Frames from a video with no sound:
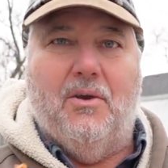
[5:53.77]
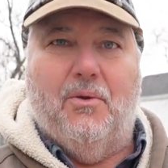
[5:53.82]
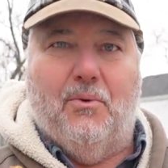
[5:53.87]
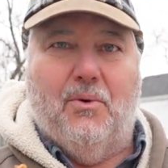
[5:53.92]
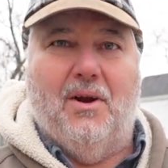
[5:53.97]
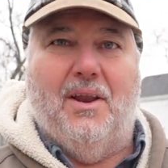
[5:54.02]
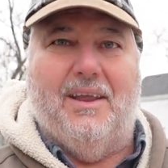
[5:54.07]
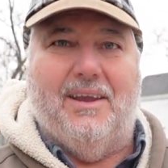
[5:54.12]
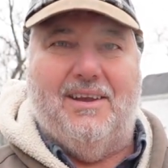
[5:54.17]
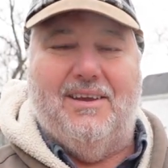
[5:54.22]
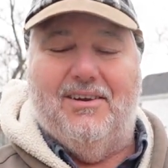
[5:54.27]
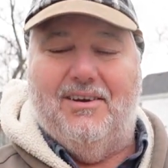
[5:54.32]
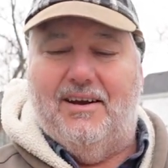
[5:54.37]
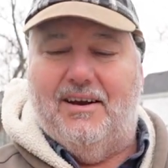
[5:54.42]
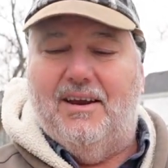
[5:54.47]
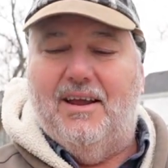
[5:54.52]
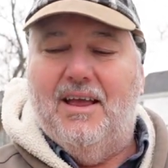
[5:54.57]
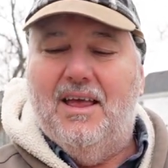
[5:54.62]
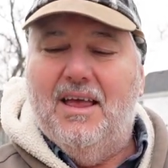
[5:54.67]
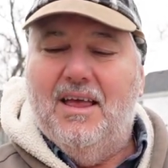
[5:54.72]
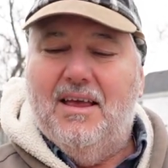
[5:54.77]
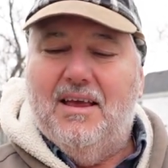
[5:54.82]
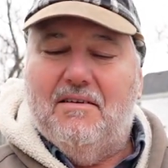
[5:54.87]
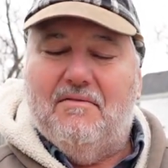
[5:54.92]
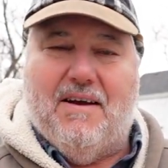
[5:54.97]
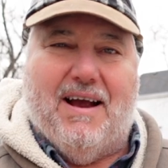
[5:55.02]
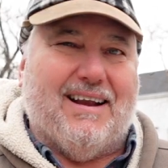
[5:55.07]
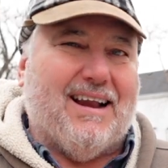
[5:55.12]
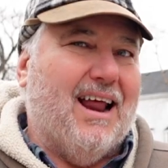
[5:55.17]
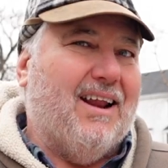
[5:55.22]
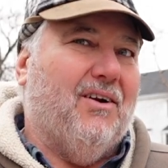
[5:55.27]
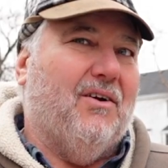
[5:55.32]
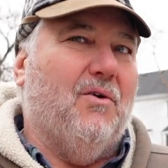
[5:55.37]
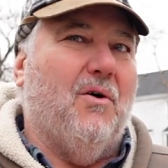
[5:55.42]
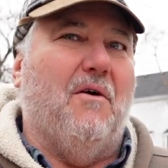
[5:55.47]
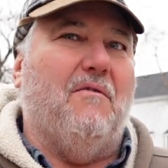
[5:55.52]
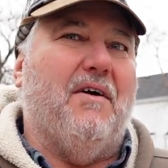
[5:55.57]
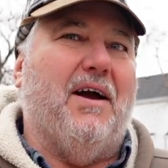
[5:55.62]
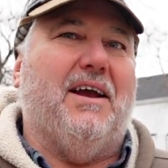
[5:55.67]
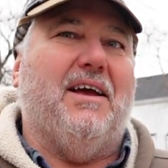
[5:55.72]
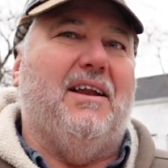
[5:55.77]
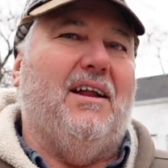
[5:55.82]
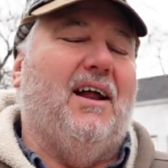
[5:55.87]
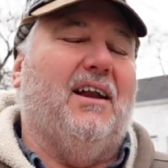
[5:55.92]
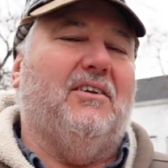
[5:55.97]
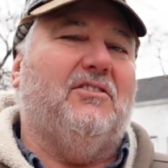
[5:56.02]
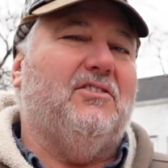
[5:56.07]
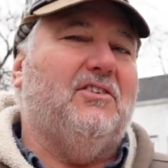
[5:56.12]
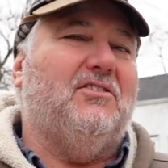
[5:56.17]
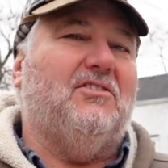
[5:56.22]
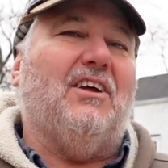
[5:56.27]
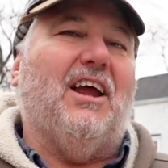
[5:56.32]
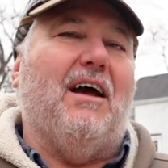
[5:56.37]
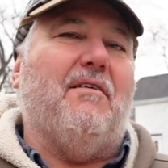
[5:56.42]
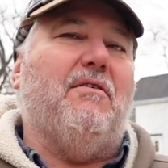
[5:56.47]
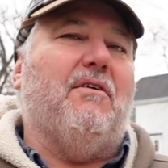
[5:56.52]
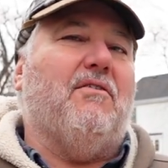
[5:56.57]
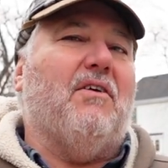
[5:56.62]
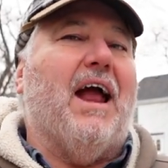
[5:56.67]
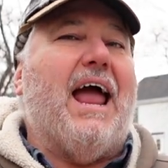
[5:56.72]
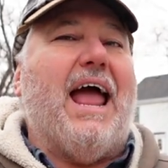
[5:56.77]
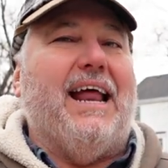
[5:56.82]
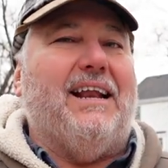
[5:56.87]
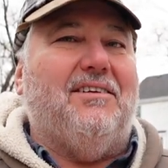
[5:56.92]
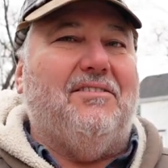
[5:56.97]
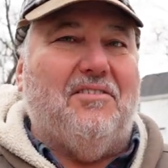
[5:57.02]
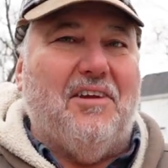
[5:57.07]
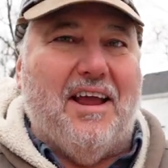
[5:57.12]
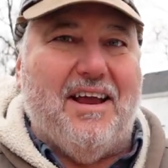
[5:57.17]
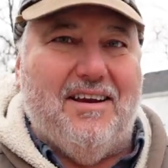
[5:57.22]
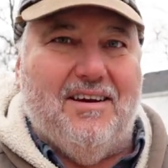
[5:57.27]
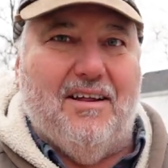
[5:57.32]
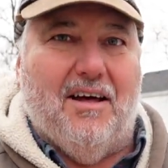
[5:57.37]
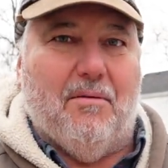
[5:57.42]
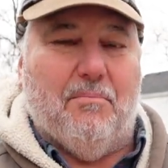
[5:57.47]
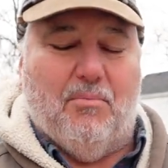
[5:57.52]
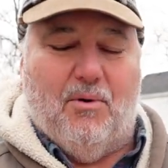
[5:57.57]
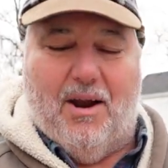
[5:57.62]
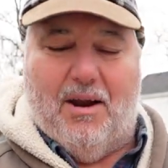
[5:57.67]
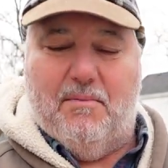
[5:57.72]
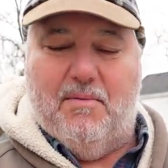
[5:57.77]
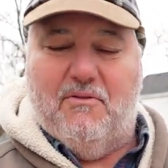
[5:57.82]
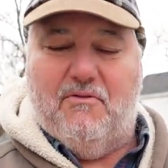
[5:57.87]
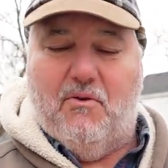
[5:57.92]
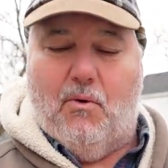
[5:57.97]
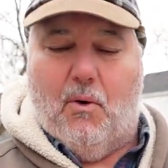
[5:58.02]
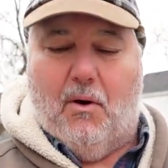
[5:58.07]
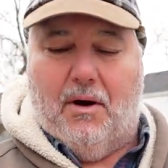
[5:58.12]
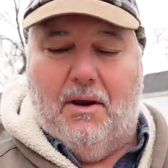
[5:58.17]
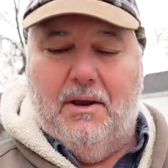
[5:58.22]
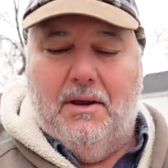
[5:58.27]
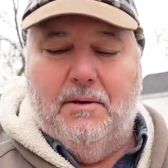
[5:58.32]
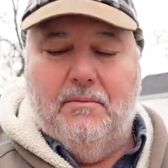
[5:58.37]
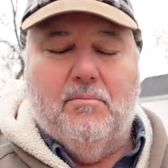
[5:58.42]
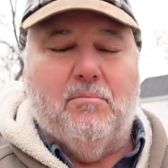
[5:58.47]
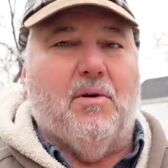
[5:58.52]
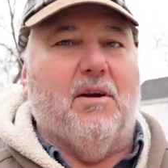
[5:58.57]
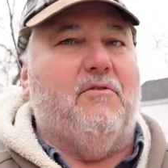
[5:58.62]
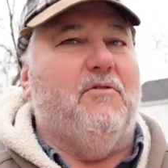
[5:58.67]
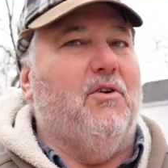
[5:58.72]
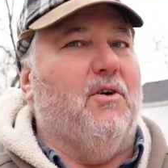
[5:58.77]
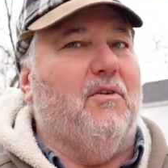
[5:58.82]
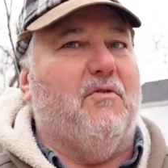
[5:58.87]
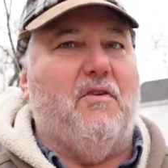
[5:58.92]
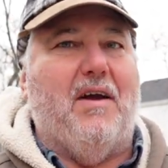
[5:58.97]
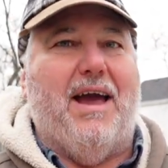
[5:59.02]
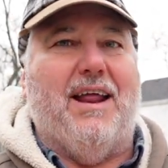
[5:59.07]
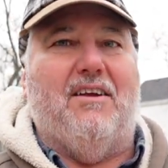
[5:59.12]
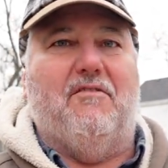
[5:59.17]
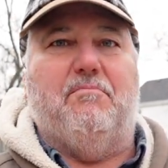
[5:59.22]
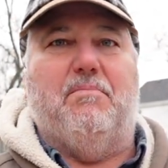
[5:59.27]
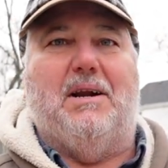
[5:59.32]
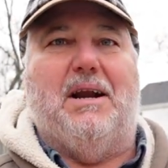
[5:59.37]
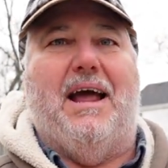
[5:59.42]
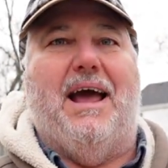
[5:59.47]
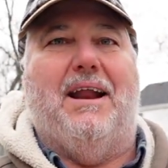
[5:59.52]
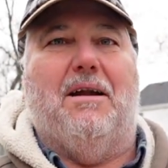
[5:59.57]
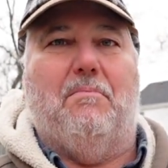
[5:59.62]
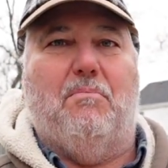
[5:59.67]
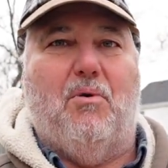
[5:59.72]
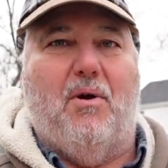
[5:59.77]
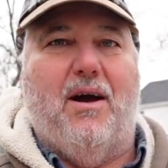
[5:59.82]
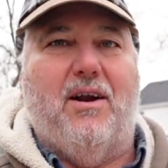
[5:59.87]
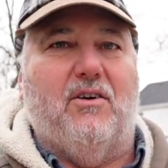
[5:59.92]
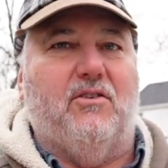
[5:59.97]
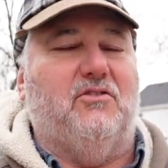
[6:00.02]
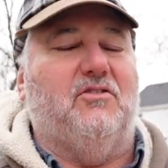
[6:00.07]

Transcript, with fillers: really good. In fact, I don't know if I can honestly say I've ever had date nut bread before. But if you're a fan of banana bread or